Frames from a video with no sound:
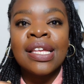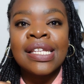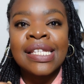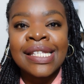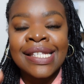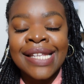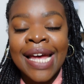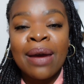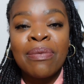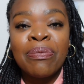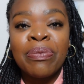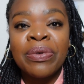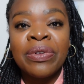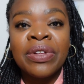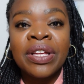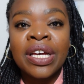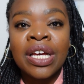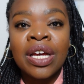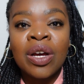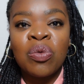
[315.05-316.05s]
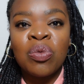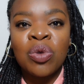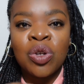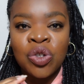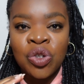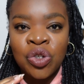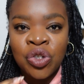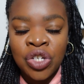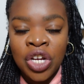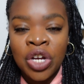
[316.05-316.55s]
Sampling will
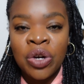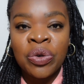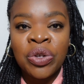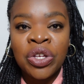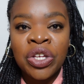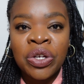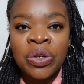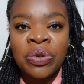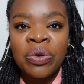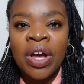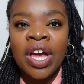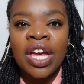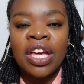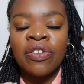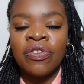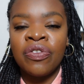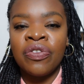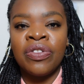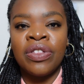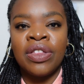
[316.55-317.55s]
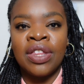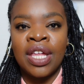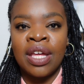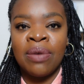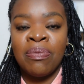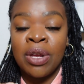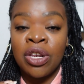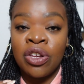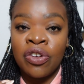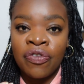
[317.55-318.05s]
show you if
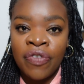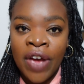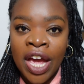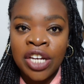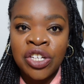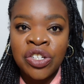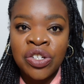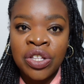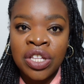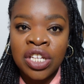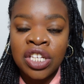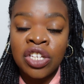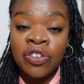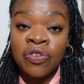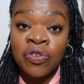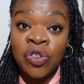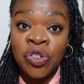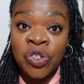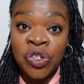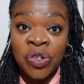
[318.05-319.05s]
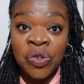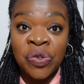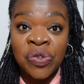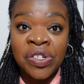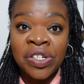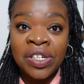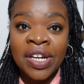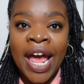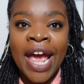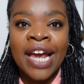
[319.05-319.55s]
the manufacturer that you've
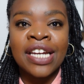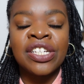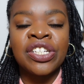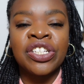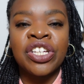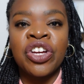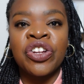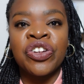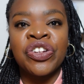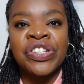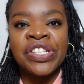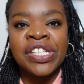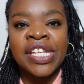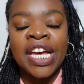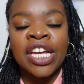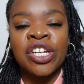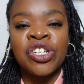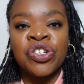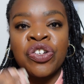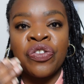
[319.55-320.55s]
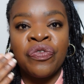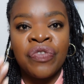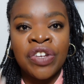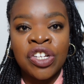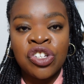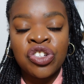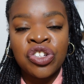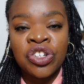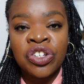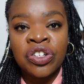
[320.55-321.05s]
chosen actually understands your
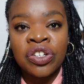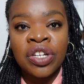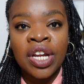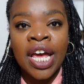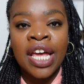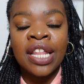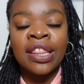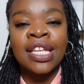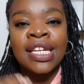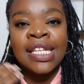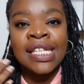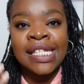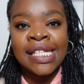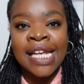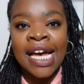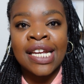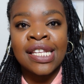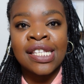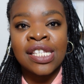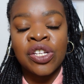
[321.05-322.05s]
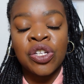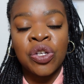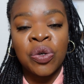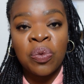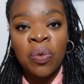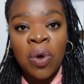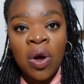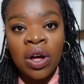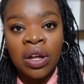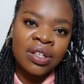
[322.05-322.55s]
vision and the designs that you
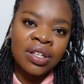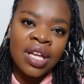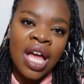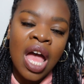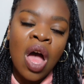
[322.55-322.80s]
want.